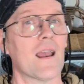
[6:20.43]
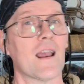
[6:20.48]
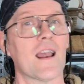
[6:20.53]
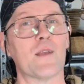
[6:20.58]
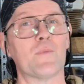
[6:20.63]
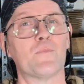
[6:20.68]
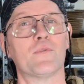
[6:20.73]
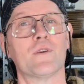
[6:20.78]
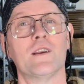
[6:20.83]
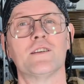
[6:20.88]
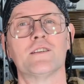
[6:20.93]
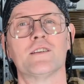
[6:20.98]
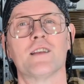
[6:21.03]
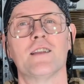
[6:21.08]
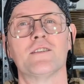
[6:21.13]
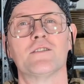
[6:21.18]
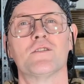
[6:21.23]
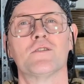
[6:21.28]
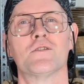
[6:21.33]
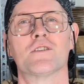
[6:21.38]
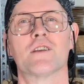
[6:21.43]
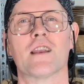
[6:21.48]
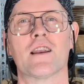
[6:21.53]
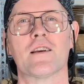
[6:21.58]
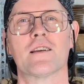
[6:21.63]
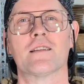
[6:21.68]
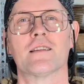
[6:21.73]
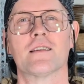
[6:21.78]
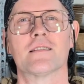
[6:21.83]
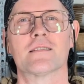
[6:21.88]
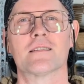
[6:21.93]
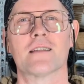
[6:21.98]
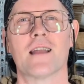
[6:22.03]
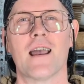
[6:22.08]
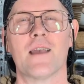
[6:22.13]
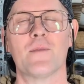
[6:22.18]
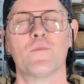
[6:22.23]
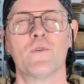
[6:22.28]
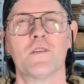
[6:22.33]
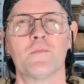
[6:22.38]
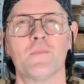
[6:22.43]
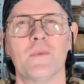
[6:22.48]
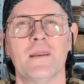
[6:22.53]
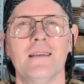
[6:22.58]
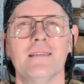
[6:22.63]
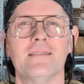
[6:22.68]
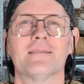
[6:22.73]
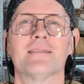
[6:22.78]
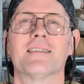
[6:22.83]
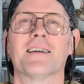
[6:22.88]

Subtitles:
I appreciate you sharing this time with me.